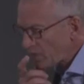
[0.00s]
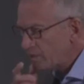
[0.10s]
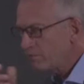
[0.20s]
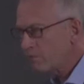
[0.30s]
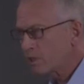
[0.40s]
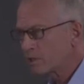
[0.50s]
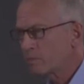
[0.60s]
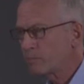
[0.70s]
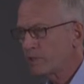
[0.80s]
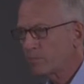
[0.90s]
The
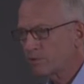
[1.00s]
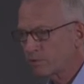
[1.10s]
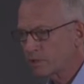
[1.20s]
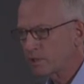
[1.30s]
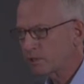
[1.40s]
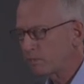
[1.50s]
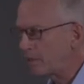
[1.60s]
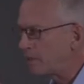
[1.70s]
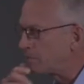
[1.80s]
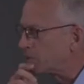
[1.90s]
function becomes tradition,
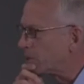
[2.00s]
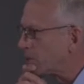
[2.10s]
becomes